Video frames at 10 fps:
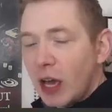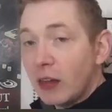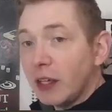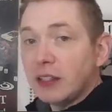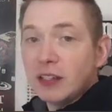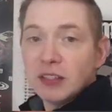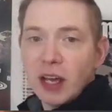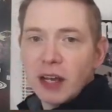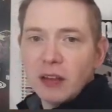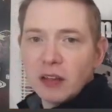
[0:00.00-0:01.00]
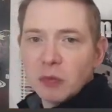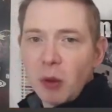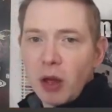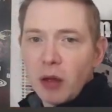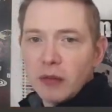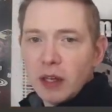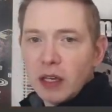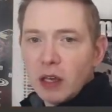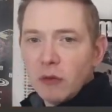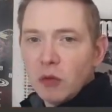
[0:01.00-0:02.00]
I like the design of this, but uh, they
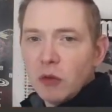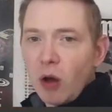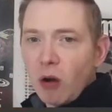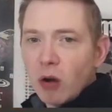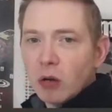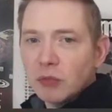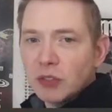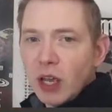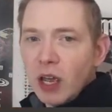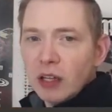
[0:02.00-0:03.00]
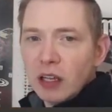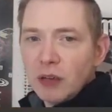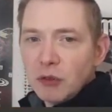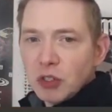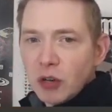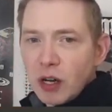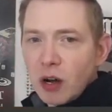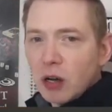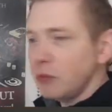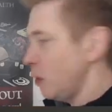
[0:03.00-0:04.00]
give you the arms. They give you straight
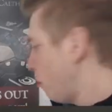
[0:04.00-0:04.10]
arms